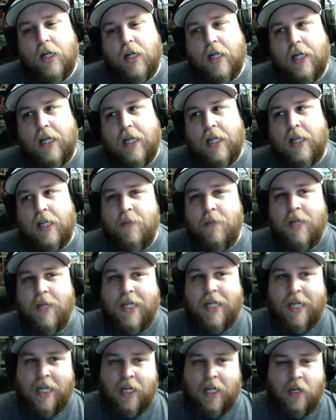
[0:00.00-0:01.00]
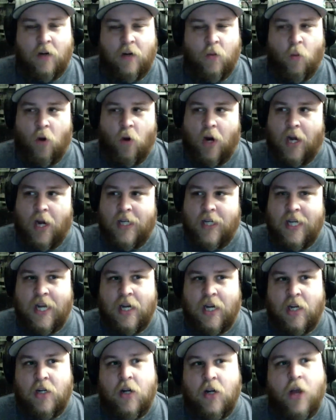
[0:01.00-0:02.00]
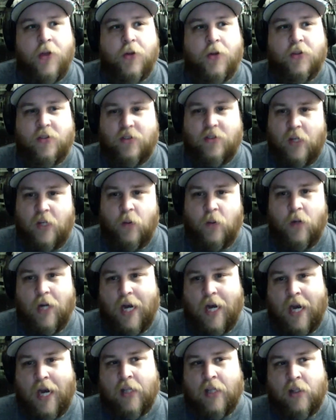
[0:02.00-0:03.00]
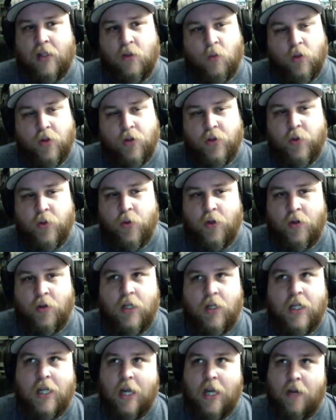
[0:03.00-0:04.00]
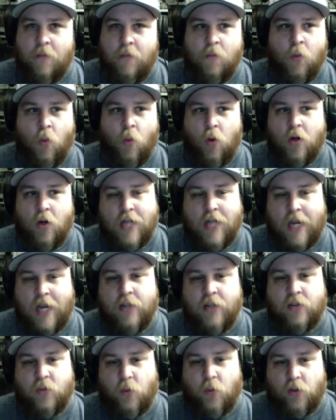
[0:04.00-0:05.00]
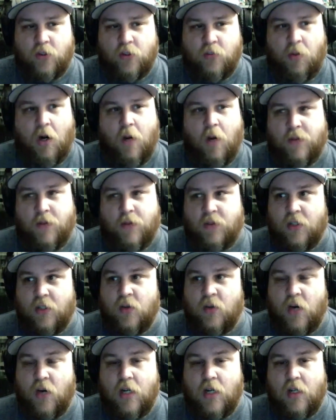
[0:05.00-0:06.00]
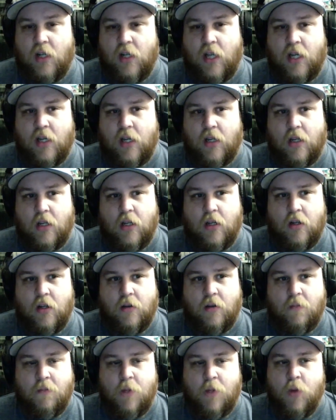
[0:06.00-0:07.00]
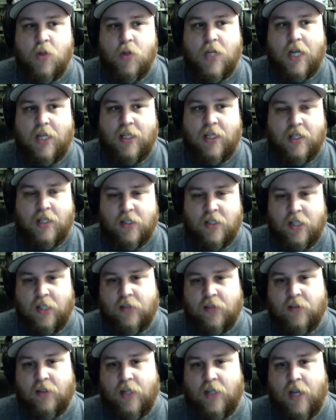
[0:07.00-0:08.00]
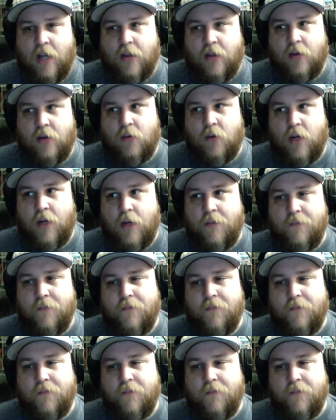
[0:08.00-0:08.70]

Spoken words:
in the beginning, we're on yet another secret island where they're doing yet more dinosaur experiments, like trying to like mutate these things together, right?